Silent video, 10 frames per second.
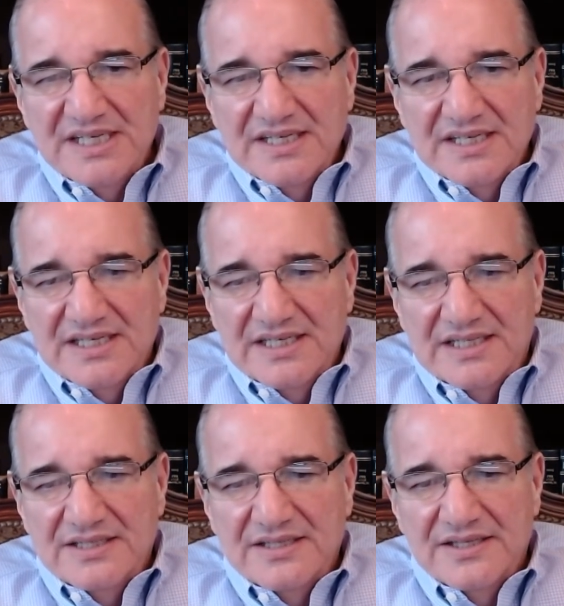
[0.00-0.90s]

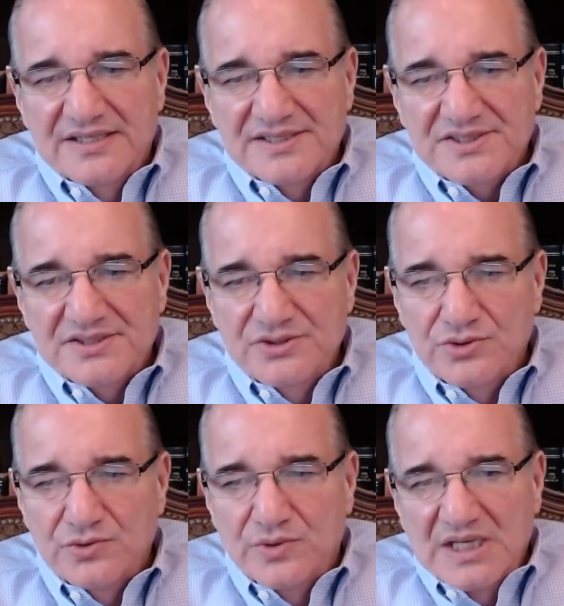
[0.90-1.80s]
in this
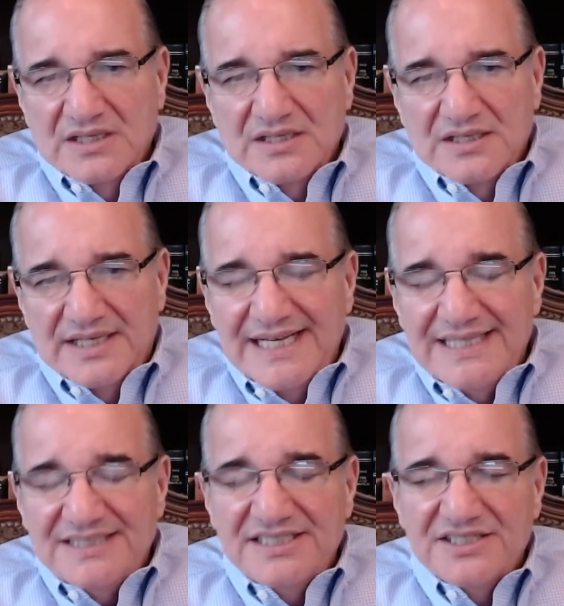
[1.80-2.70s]
new
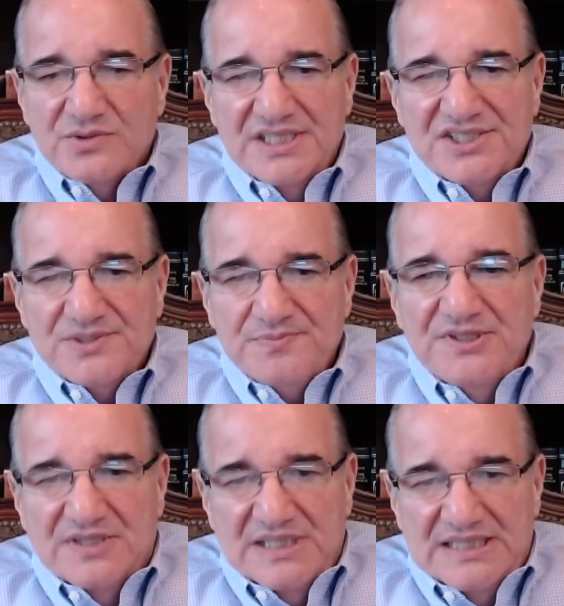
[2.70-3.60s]
Antichrist
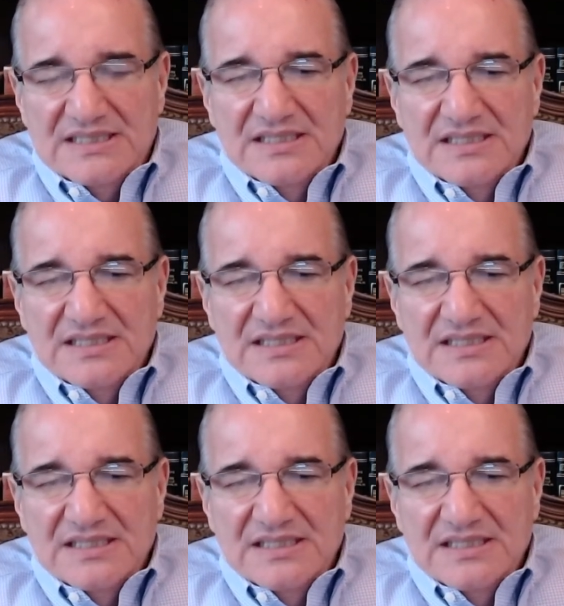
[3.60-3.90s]
spirit